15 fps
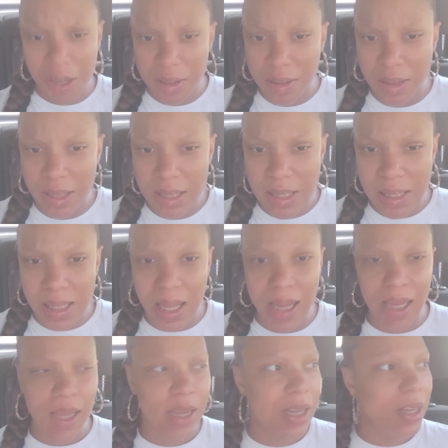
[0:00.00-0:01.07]
journalist?
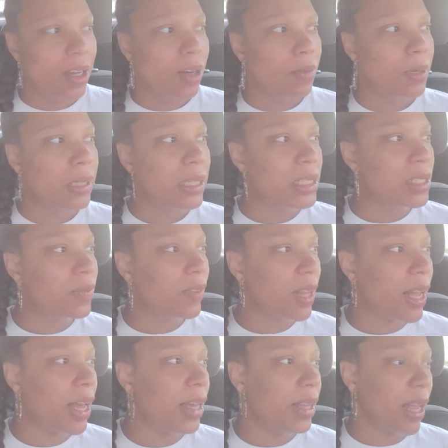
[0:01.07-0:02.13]
Like, what is
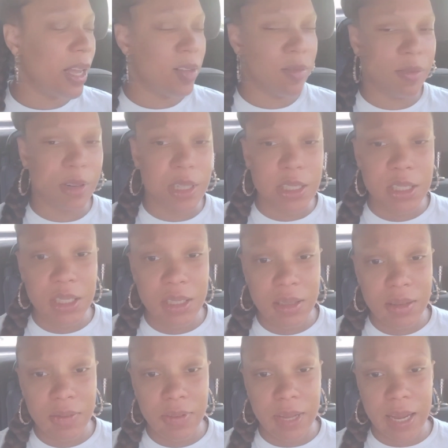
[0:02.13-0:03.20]
Vlad, like
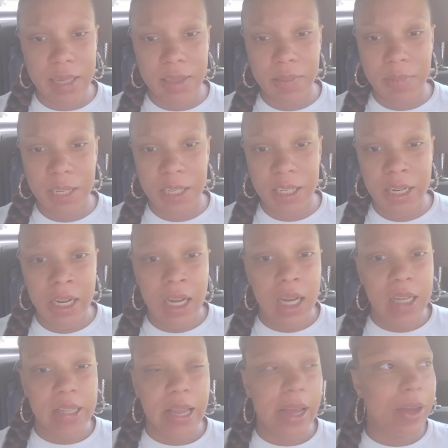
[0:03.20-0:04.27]
Russian Vladimir?
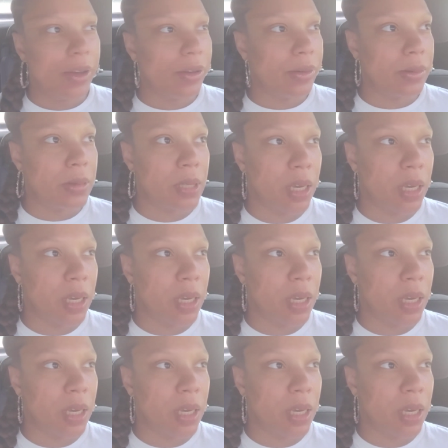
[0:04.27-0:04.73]
Like,